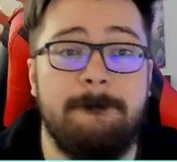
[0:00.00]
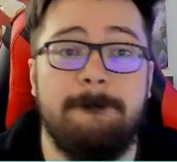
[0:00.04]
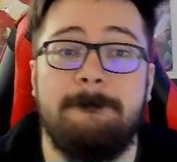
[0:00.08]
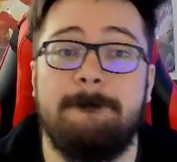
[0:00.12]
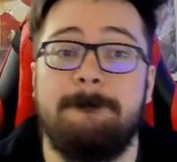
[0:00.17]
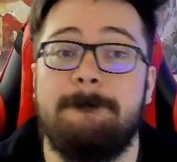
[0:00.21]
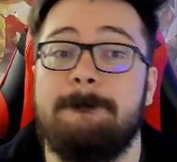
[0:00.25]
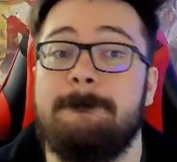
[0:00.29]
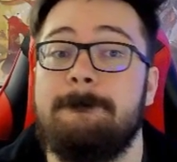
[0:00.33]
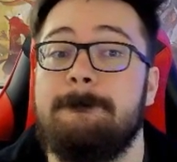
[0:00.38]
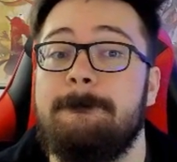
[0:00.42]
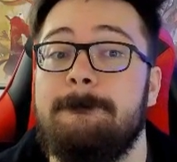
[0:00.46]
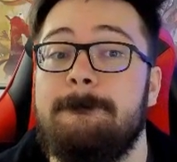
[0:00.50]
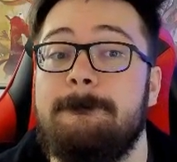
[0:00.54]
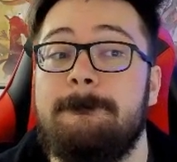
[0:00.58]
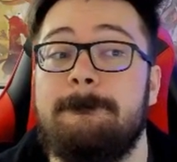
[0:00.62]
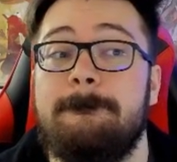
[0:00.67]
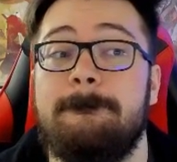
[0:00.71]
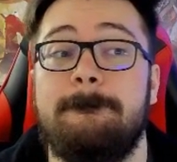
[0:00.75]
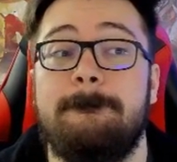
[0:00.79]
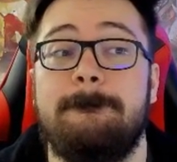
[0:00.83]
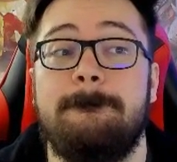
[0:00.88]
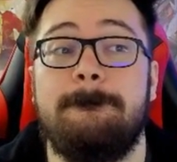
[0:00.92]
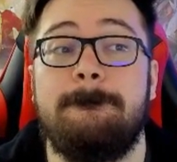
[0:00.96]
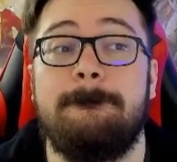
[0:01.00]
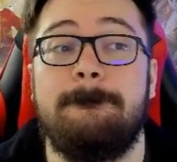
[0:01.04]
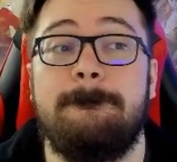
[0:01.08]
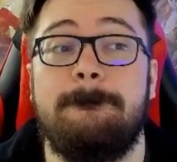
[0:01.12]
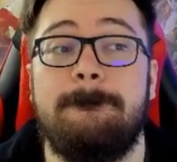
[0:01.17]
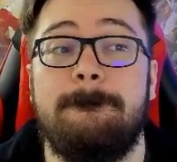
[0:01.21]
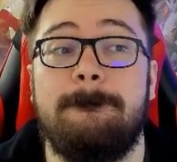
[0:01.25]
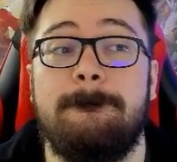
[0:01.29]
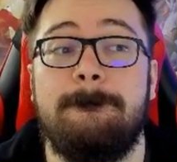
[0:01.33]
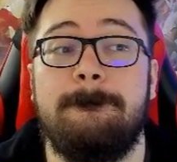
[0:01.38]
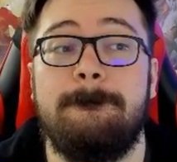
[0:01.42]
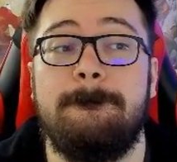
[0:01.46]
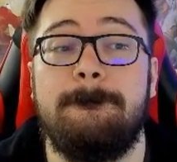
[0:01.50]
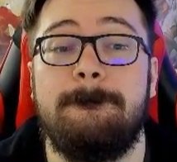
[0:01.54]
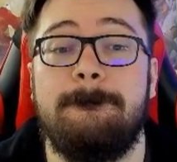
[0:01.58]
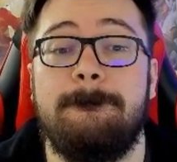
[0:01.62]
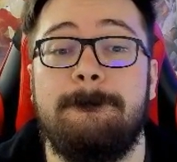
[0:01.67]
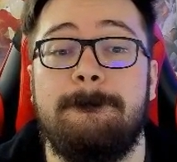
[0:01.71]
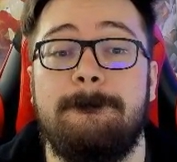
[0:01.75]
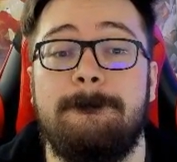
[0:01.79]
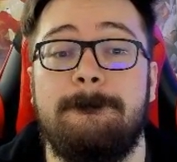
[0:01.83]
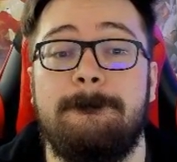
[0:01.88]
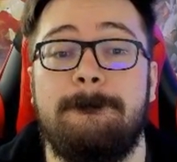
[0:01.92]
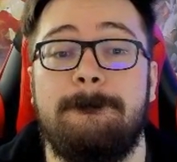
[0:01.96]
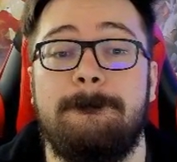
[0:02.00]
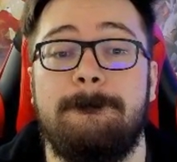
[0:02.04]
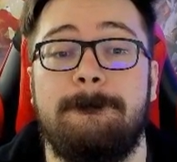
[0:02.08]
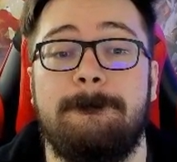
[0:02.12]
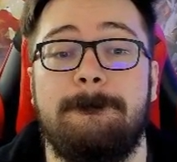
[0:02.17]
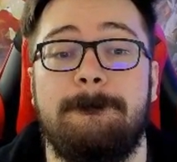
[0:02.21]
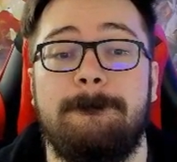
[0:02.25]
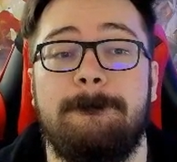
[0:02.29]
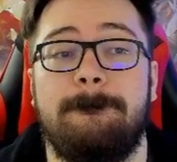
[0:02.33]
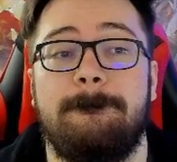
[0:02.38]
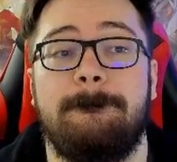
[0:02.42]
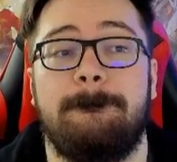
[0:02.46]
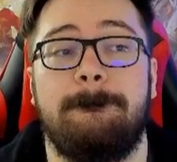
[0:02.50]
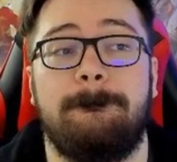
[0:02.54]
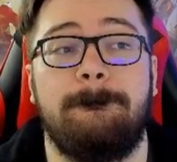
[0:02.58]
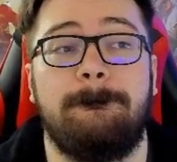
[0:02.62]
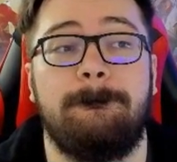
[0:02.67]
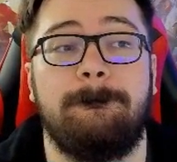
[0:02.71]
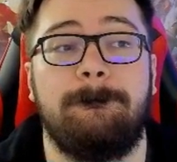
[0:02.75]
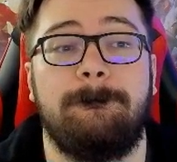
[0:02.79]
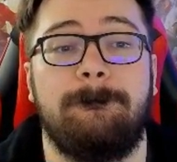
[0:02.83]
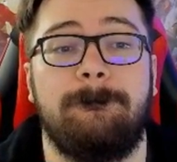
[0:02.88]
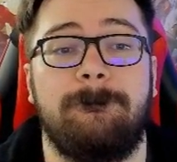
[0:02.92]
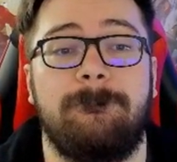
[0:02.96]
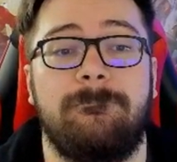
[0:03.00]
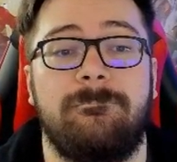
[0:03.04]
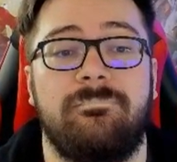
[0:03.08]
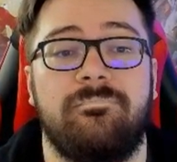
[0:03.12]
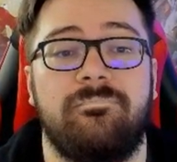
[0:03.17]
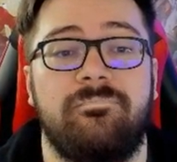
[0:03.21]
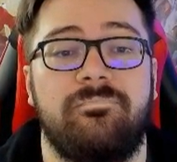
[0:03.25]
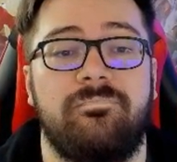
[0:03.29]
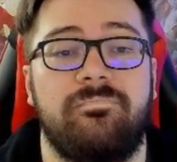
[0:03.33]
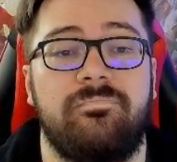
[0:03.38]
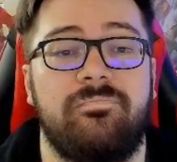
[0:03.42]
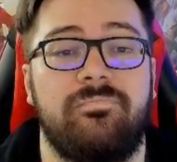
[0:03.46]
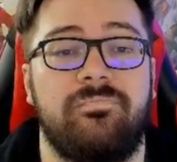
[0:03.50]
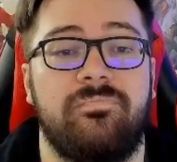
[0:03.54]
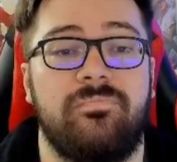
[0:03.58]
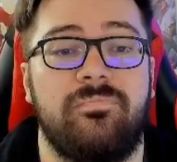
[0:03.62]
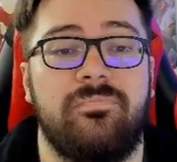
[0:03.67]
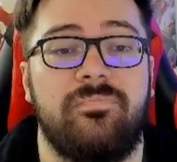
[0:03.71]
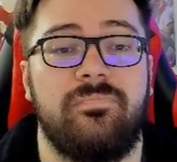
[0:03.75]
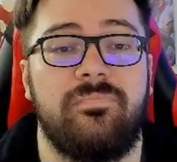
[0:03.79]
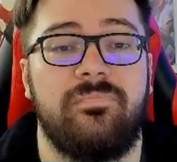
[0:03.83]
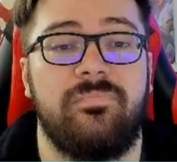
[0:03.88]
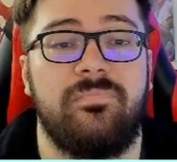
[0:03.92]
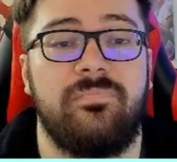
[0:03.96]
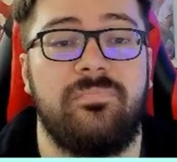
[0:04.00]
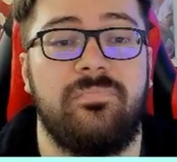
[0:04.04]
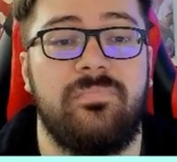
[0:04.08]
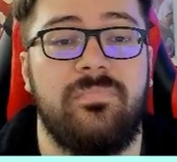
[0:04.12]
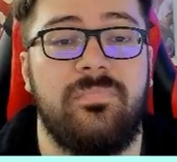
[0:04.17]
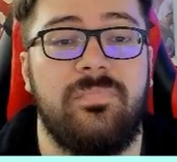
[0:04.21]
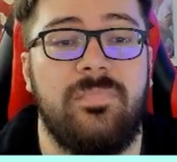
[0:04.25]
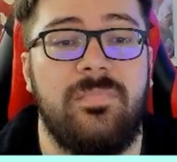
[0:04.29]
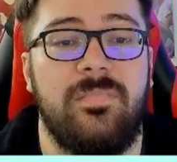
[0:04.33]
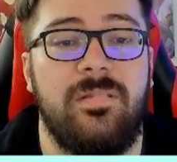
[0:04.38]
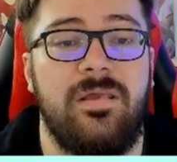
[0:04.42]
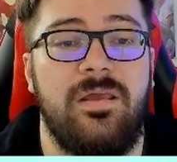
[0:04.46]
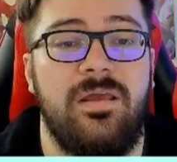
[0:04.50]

(no one is talking)